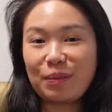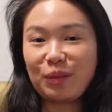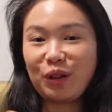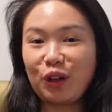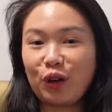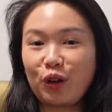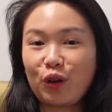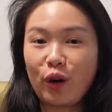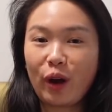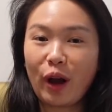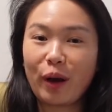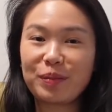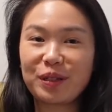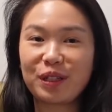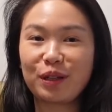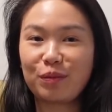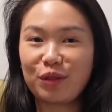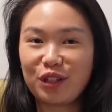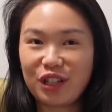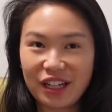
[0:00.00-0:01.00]
I'm going to cook up
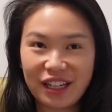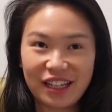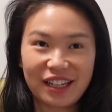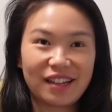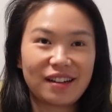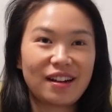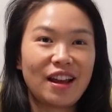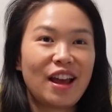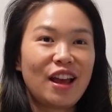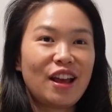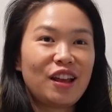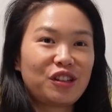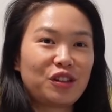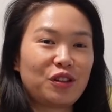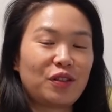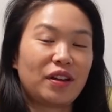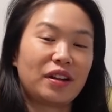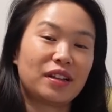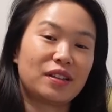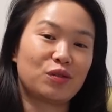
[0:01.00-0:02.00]
some chicken
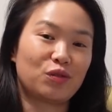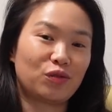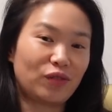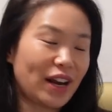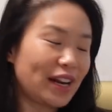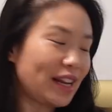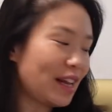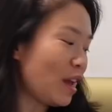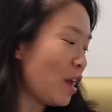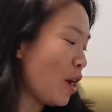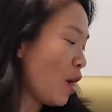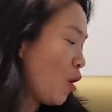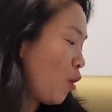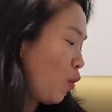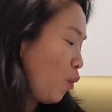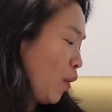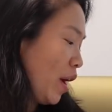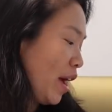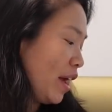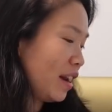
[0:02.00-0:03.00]
so that it's ready
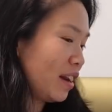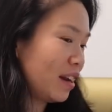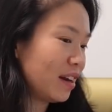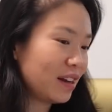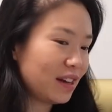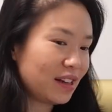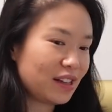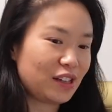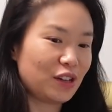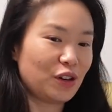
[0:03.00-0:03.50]
when,